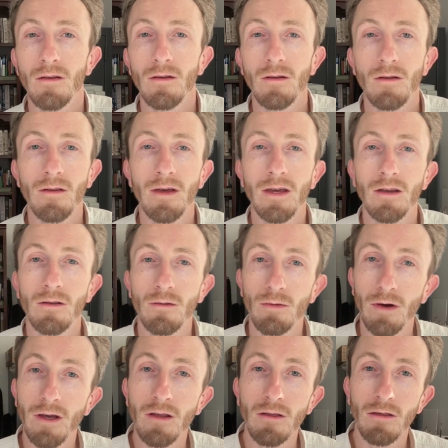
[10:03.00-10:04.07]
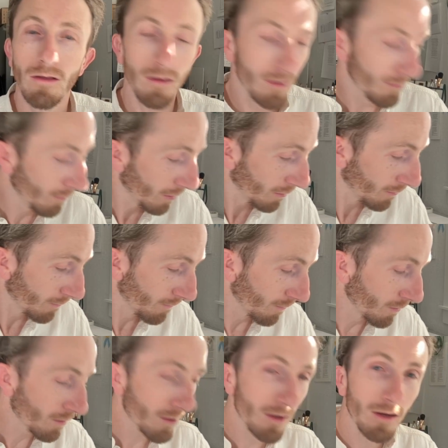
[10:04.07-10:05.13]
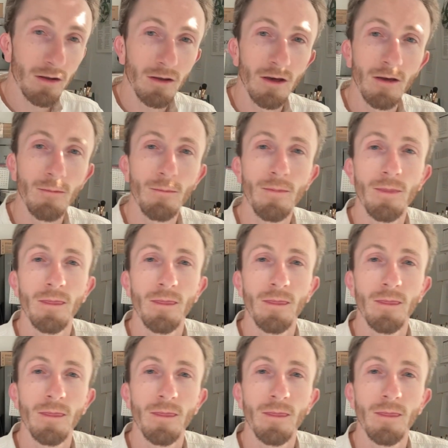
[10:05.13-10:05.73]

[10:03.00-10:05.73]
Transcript: like twice the amount of working time